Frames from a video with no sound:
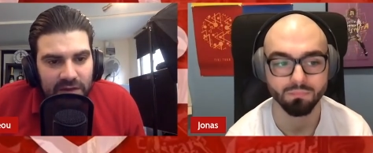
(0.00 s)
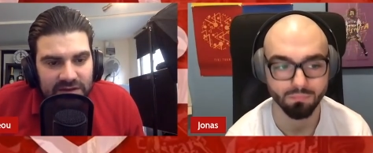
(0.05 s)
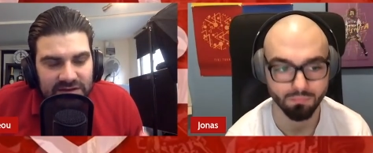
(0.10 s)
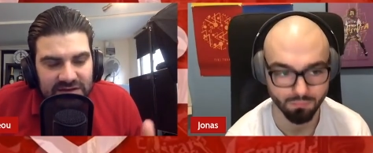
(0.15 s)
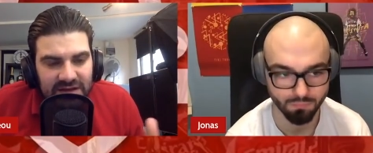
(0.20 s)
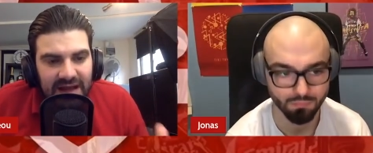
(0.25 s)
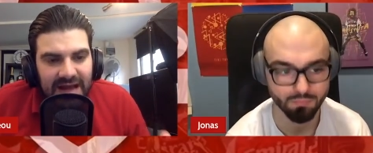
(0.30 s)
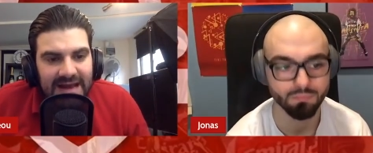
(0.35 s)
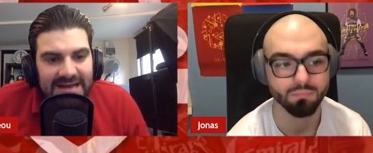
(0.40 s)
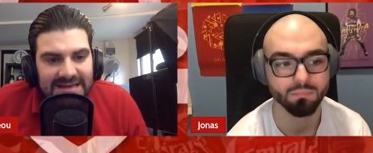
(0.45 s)

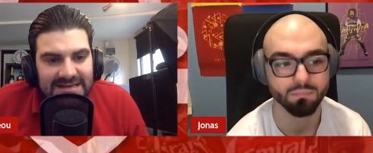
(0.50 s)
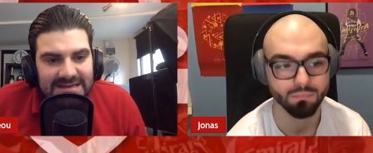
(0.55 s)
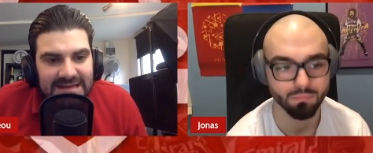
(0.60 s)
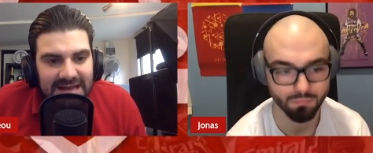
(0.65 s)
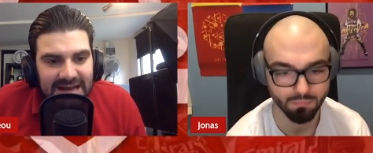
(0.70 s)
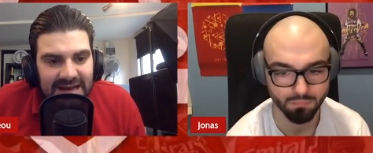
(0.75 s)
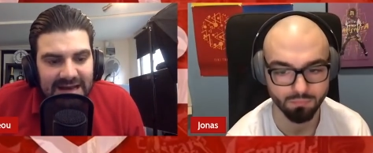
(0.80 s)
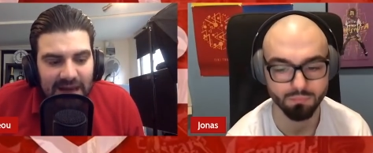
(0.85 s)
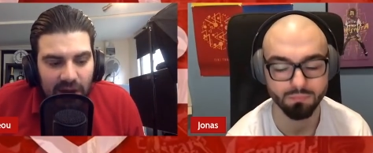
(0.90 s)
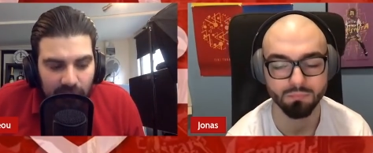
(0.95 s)

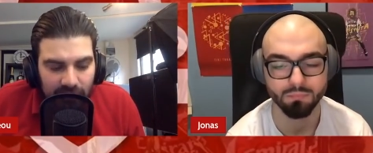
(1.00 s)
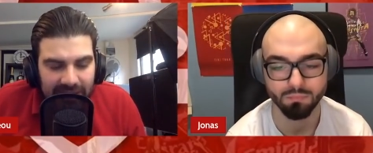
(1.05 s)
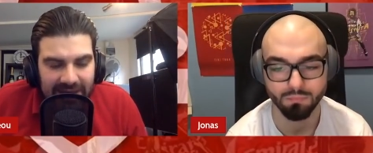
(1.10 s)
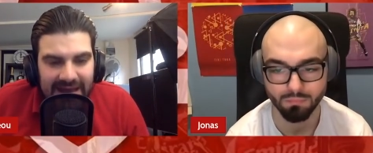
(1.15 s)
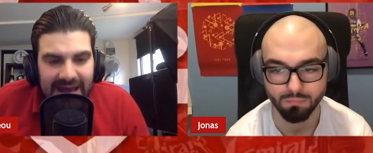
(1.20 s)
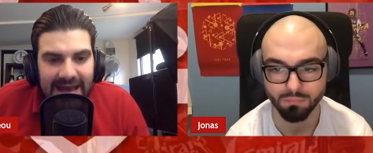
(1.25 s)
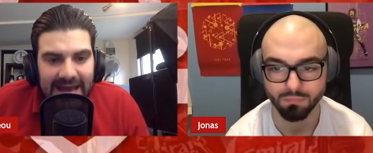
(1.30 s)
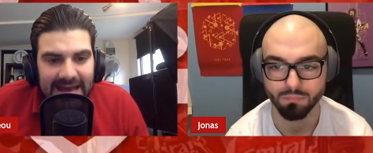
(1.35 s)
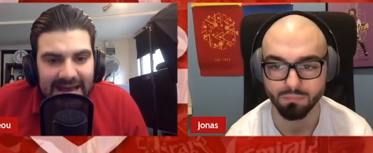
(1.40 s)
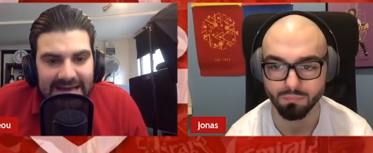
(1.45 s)
Speaker 1: Stylistically, are we
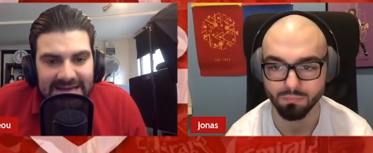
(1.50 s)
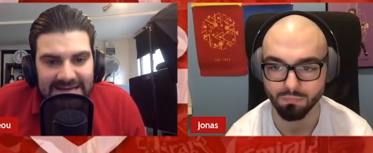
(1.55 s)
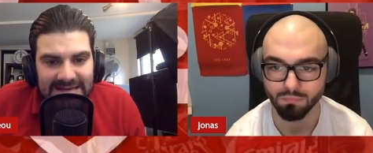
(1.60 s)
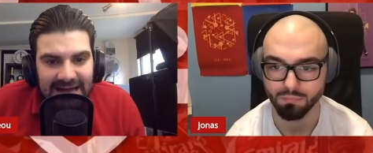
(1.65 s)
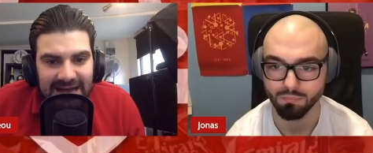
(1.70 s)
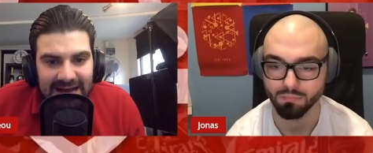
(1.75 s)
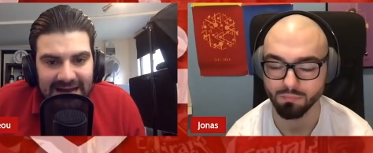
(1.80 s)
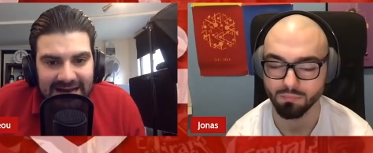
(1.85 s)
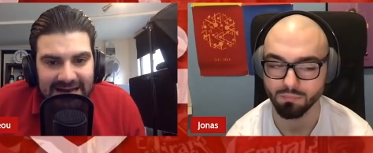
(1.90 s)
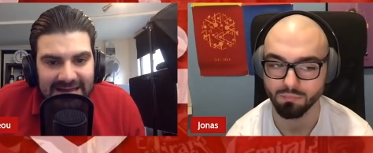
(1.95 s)
getting
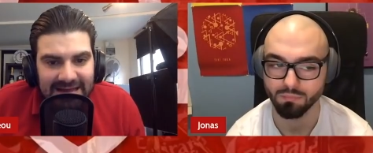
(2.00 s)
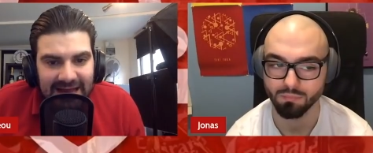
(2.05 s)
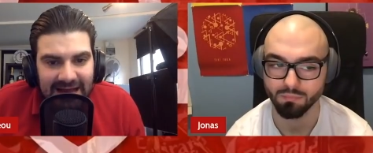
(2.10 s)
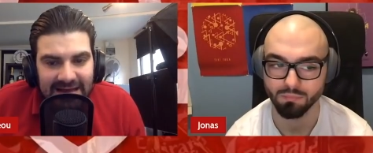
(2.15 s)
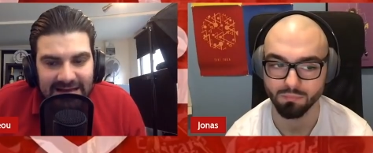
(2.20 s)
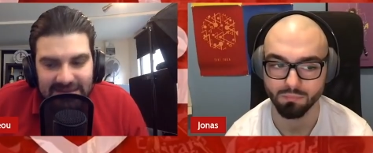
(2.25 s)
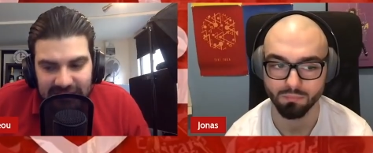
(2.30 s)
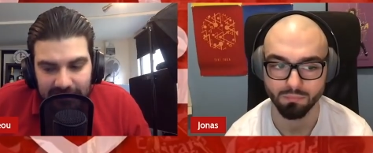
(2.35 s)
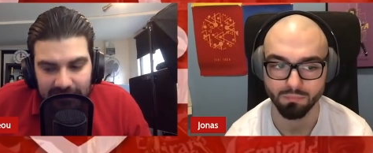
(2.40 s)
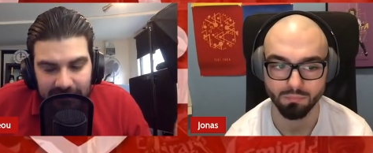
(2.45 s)
exactly
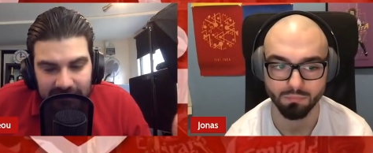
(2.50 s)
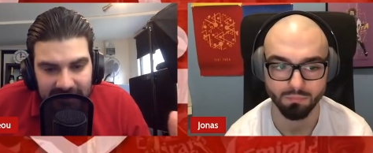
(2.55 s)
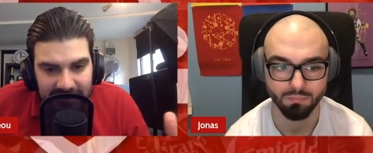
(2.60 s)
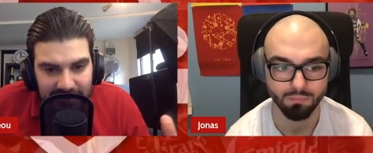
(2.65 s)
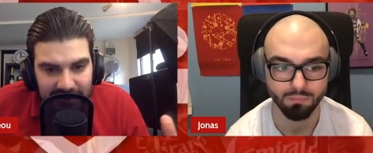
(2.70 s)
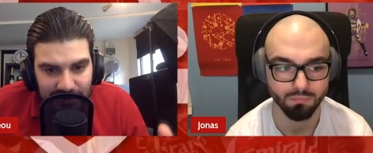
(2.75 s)
that? Somebody